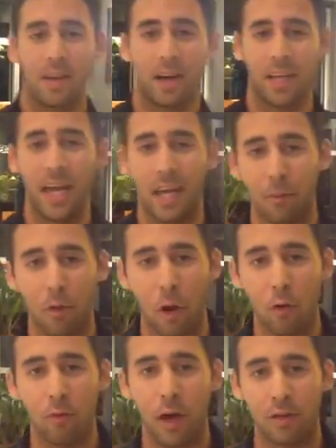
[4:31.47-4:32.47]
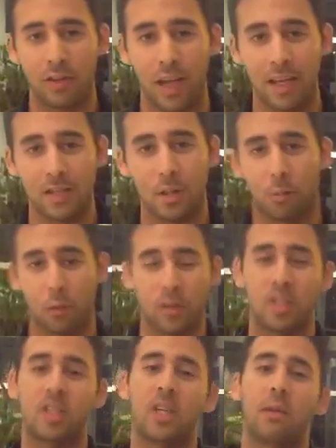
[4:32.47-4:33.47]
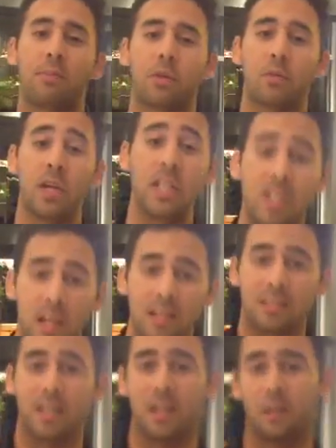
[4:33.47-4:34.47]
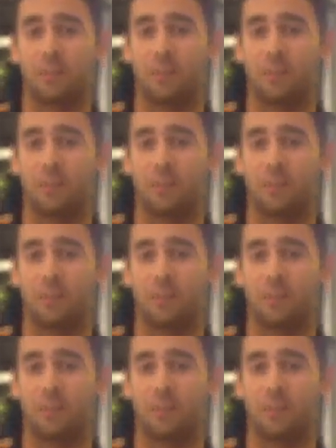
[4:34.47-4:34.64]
Again, I'm Raul Valdez, your barista champion, Region 18 here in